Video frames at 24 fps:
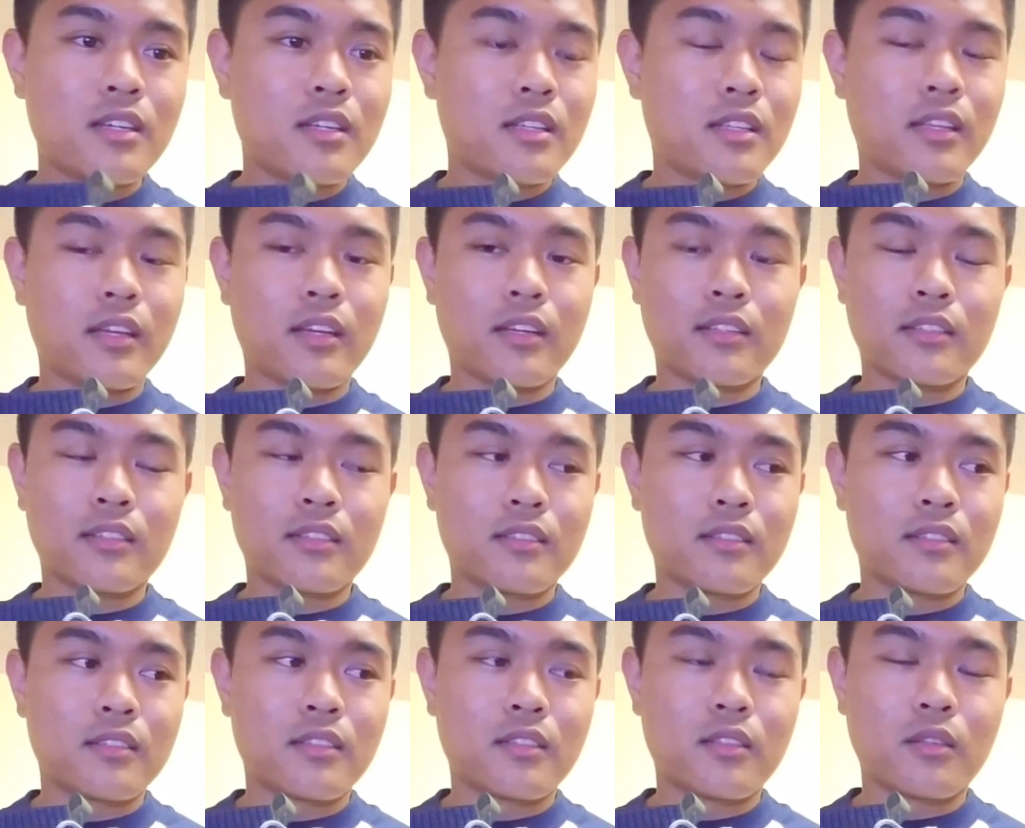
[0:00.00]
like
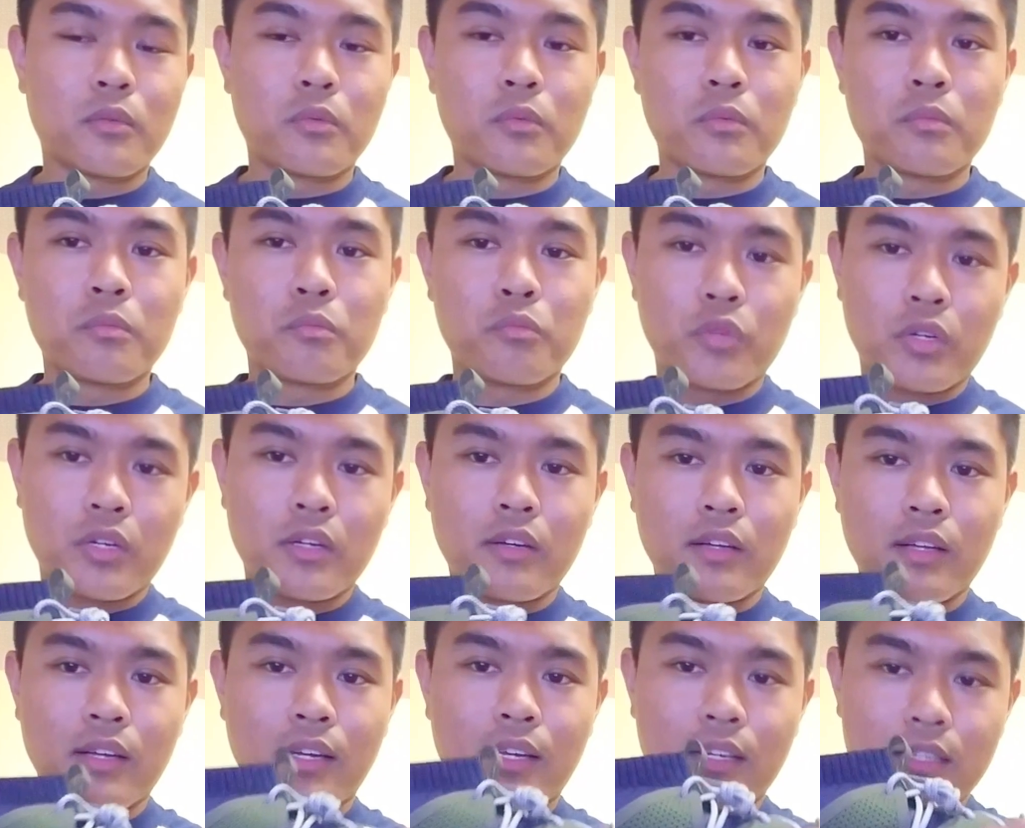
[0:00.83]

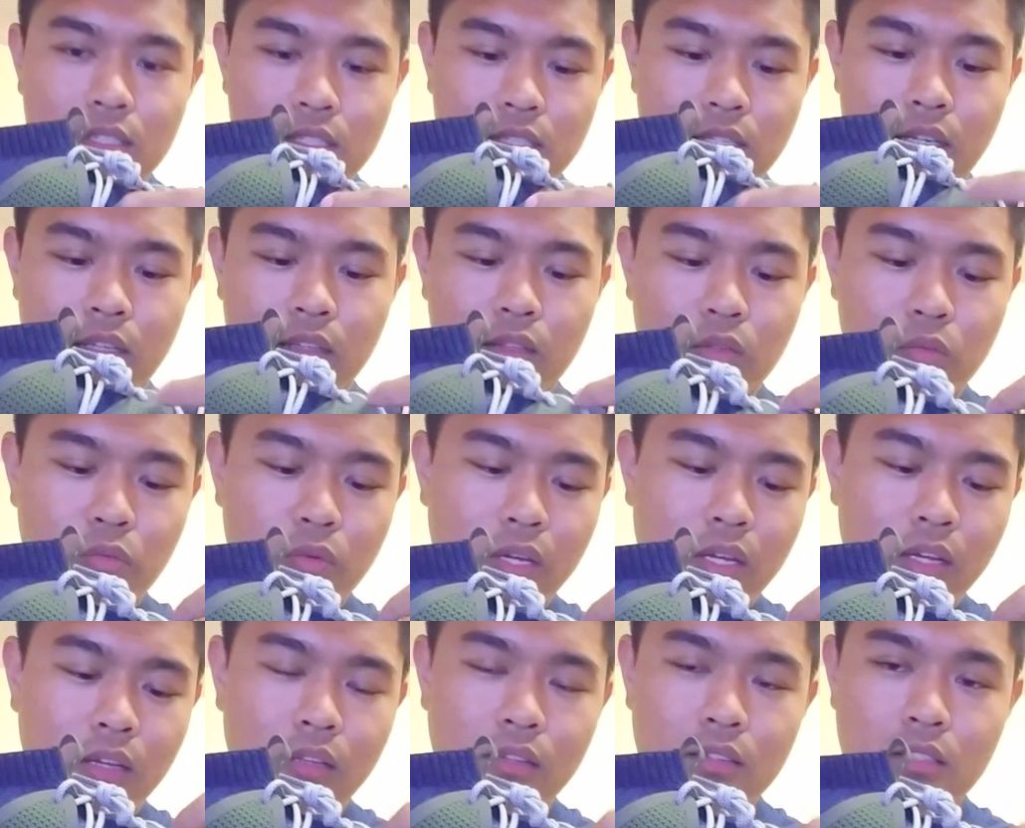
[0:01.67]
I guess like the
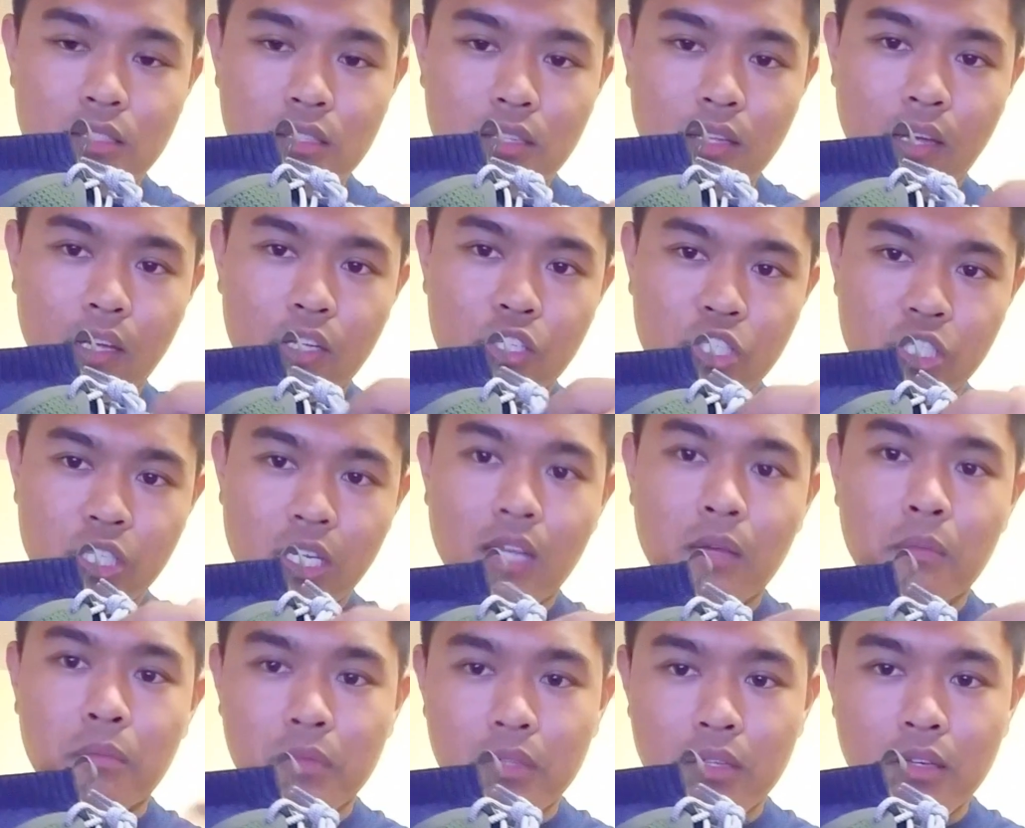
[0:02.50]
way it's like
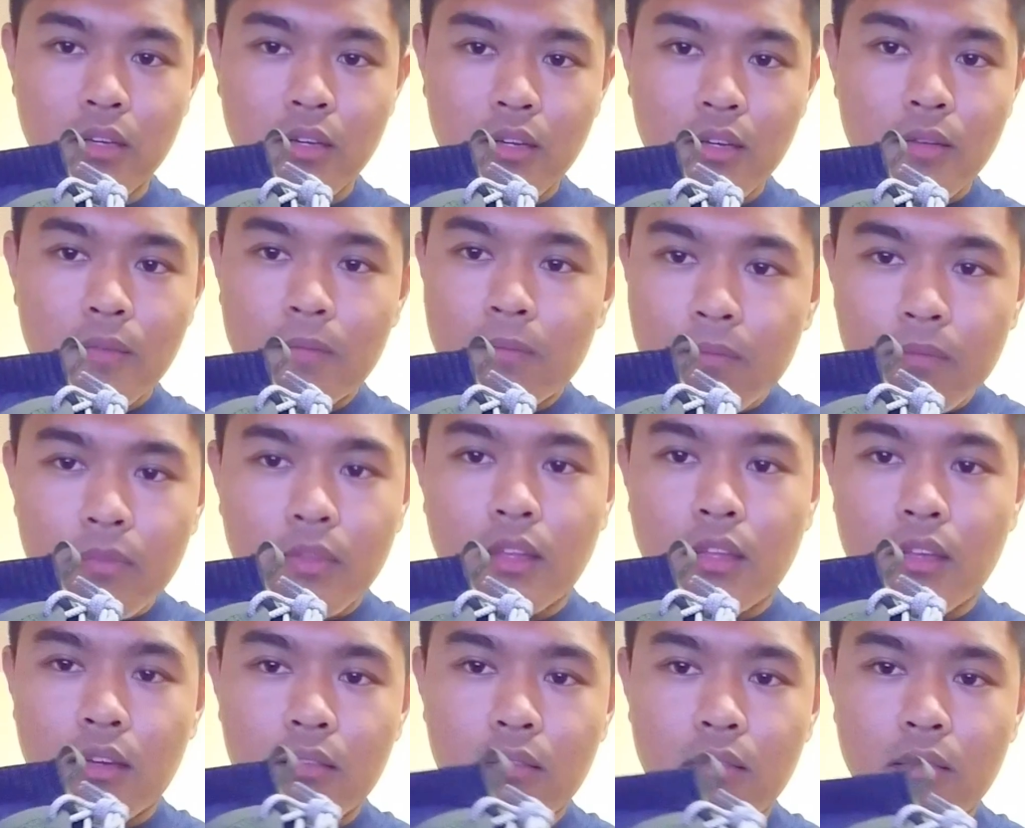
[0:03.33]
shaped
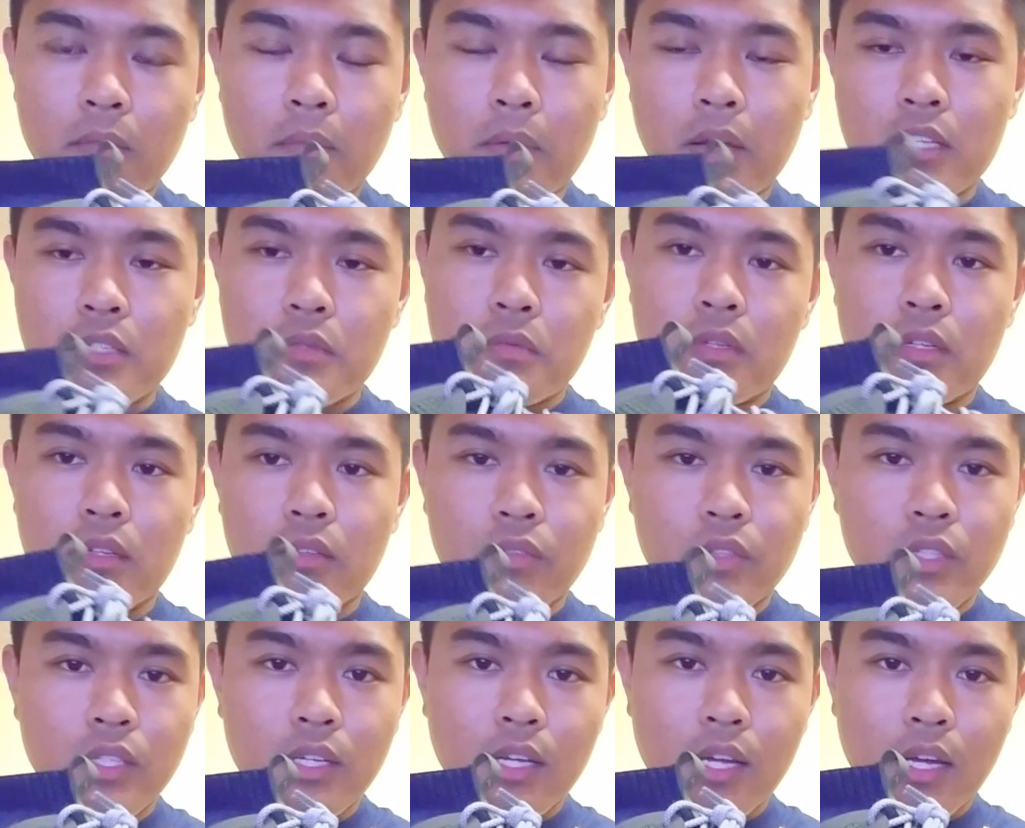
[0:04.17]
reminds me
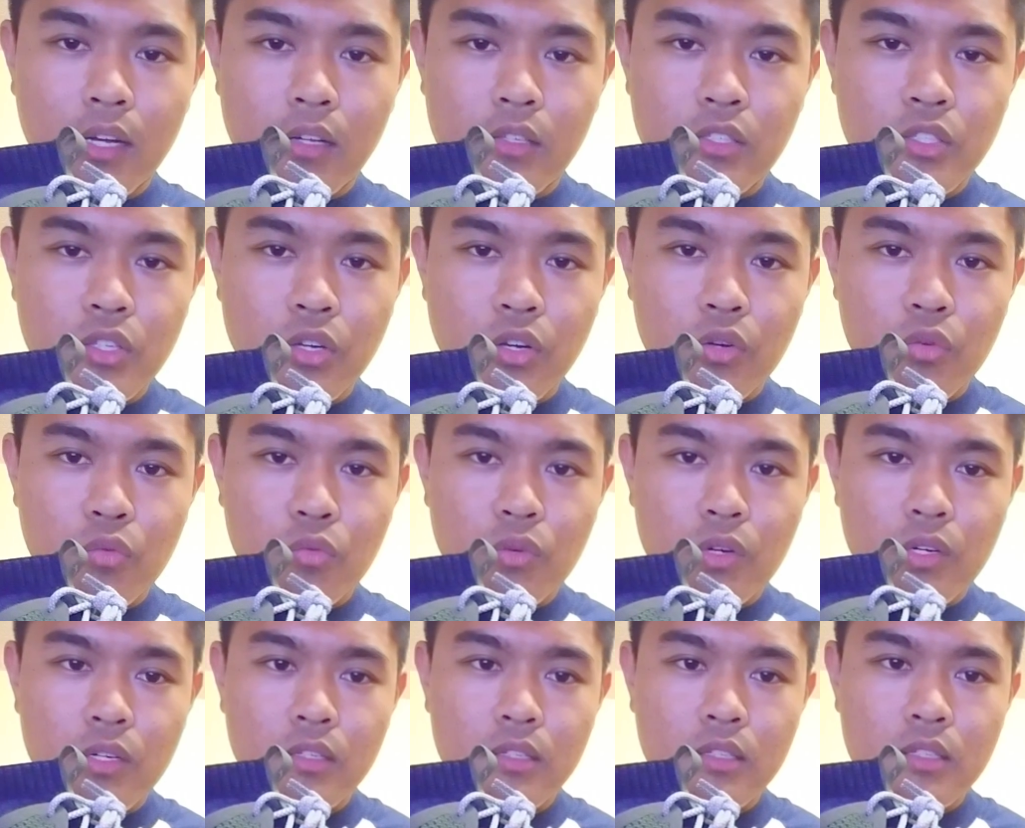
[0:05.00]
of the
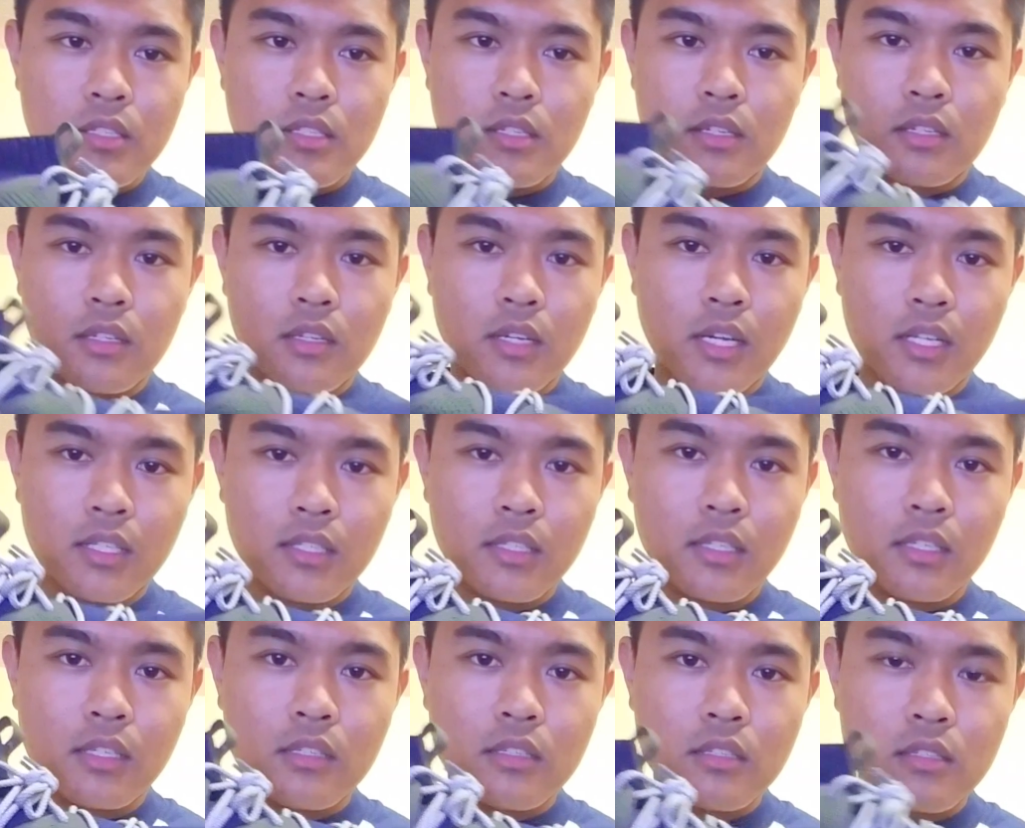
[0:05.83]
XR1s on the
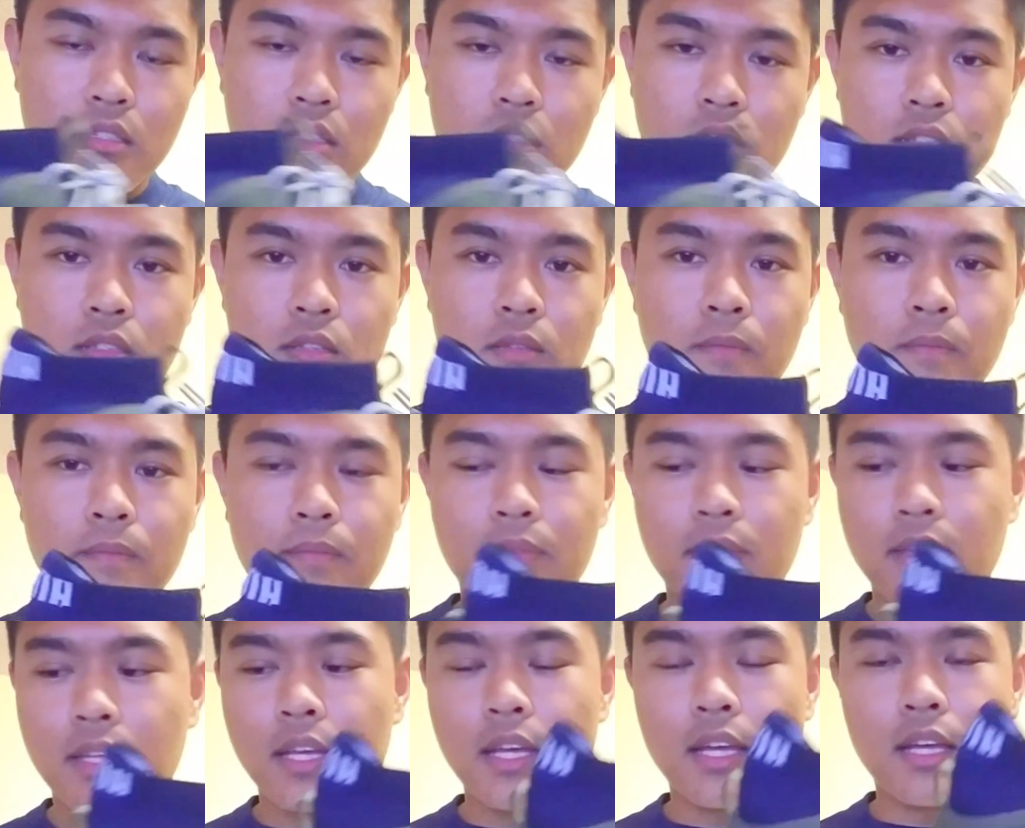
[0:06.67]
Adidas
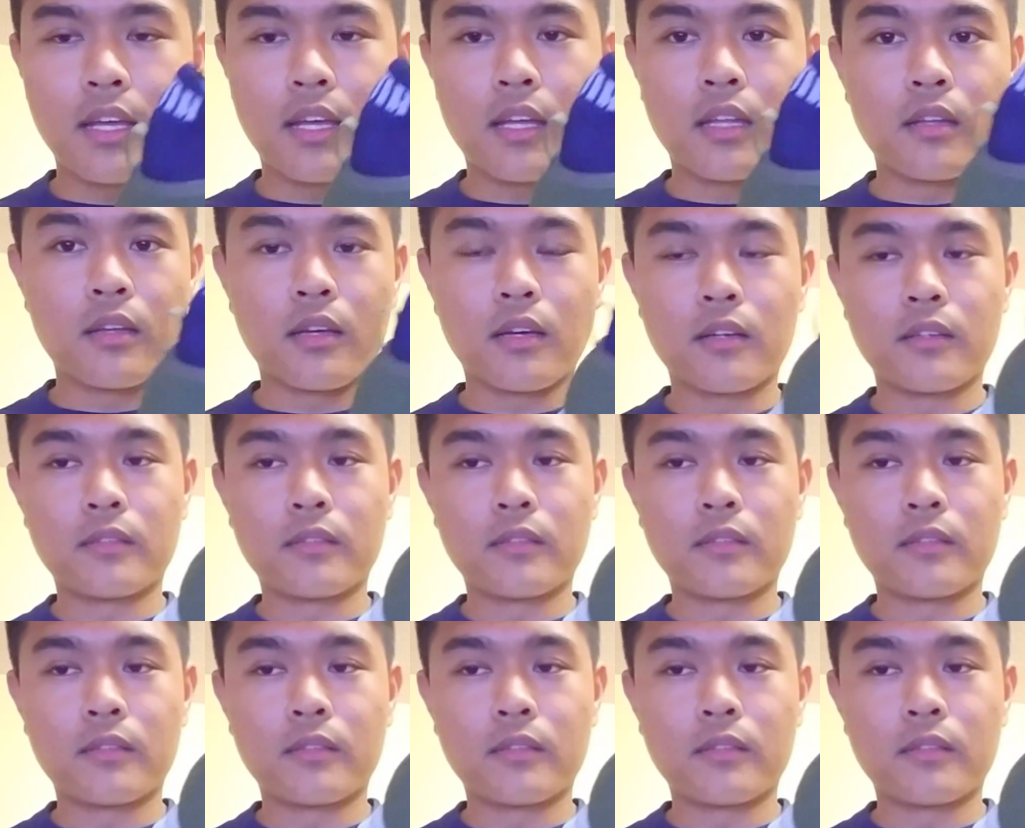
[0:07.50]
and